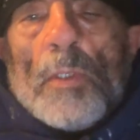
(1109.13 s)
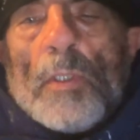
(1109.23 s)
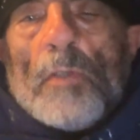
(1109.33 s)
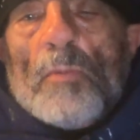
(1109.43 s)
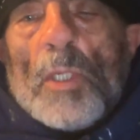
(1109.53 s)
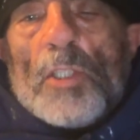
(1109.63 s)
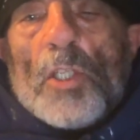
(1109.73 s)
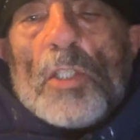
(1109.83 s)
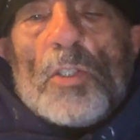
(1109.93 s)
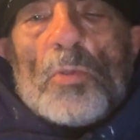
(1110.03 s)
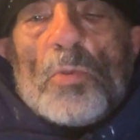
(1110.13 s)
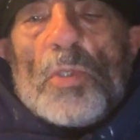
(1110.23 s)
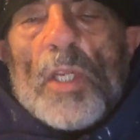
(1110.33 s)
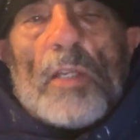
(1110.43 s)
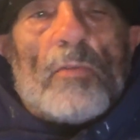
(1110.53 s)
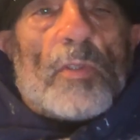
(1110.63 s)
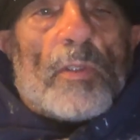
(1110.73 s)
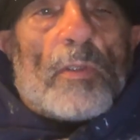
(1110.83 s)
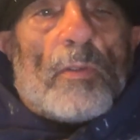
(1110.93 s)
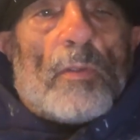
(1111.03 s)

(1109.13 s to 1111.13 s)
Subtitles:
give me a chance to save it.